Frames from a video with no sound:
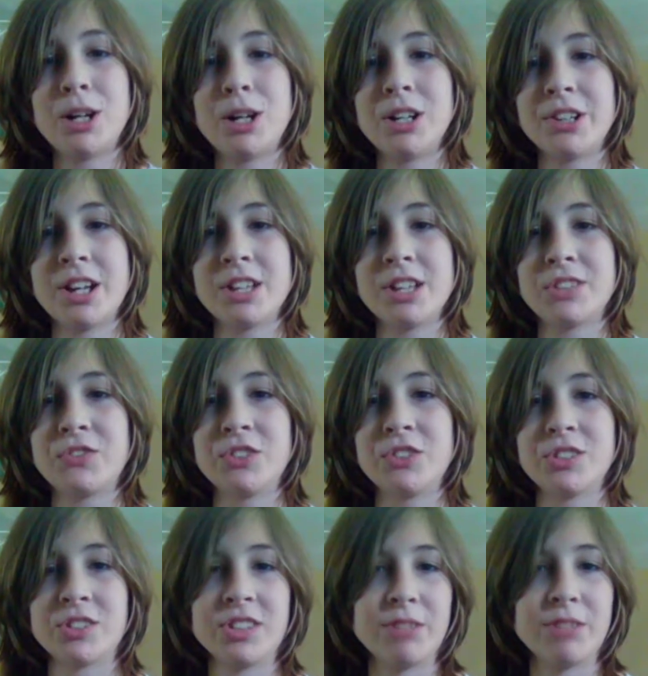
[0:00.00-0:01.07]
Apologize,
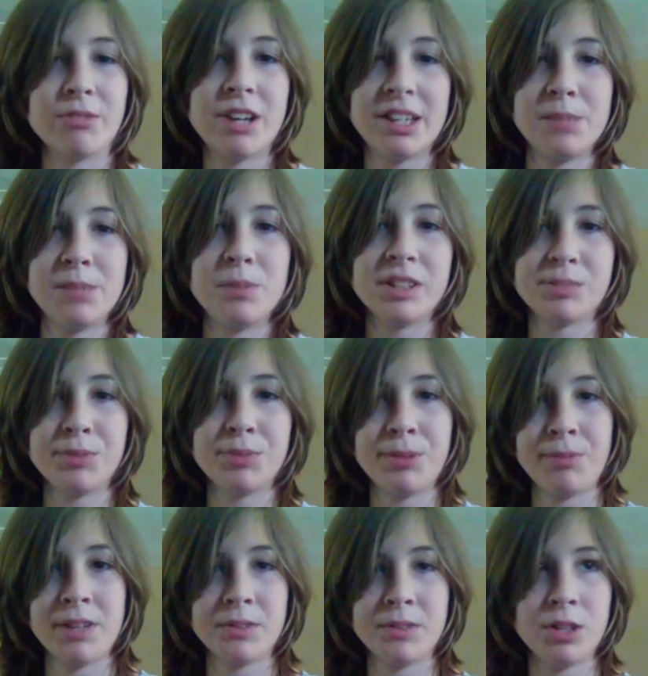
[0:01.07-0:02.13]
firstly, we're not in the
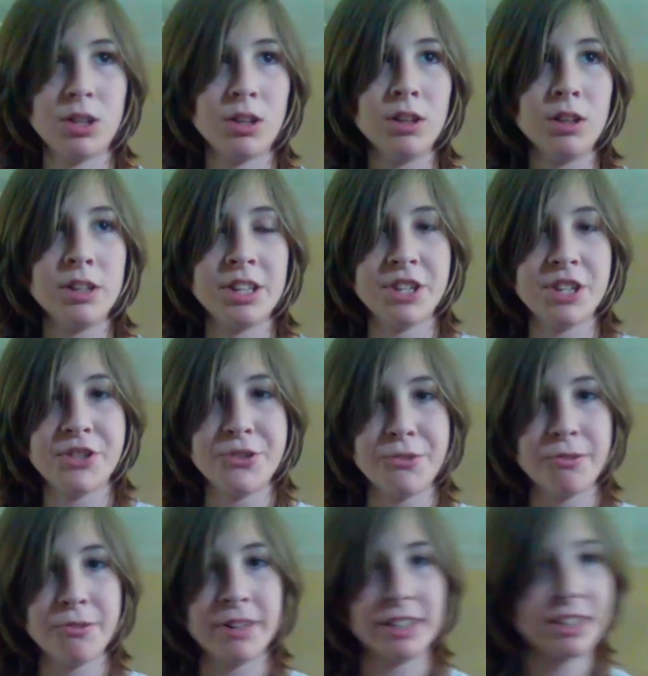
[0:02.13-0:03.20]
basement, we have a little issue
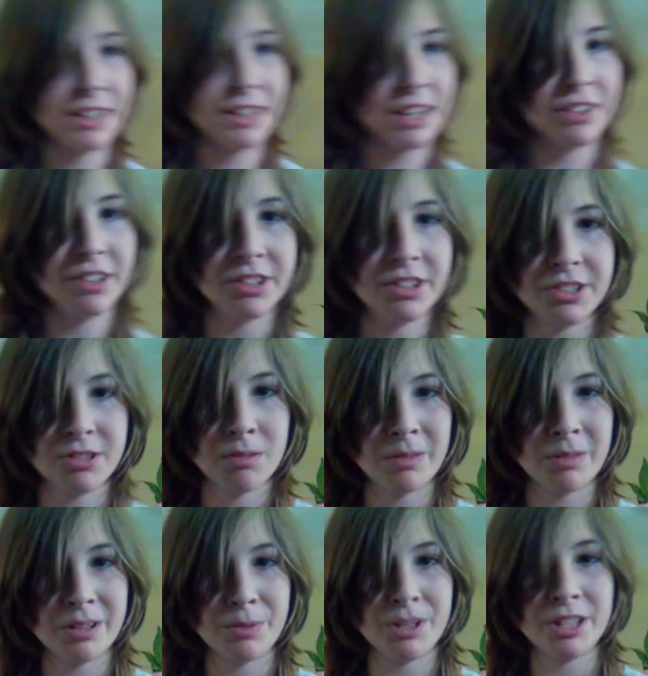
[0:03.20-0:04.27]
going on down there, so
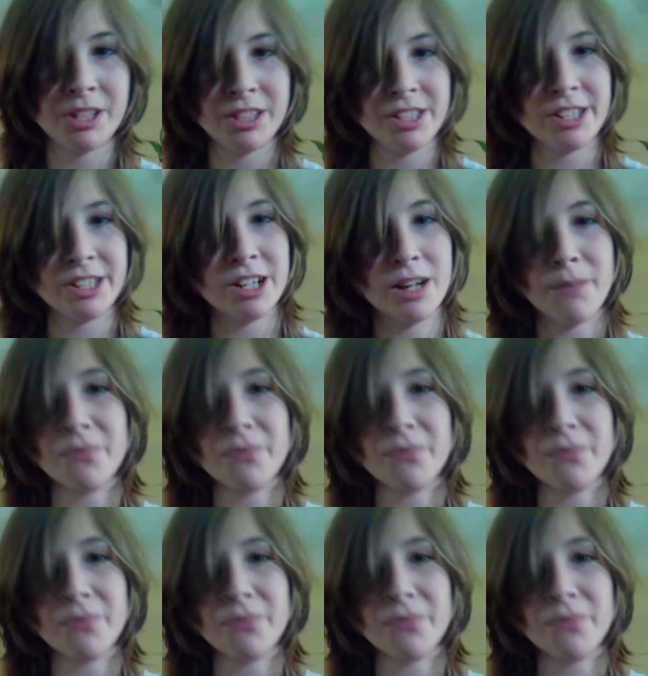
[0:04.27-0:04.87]
I'm going to be in the,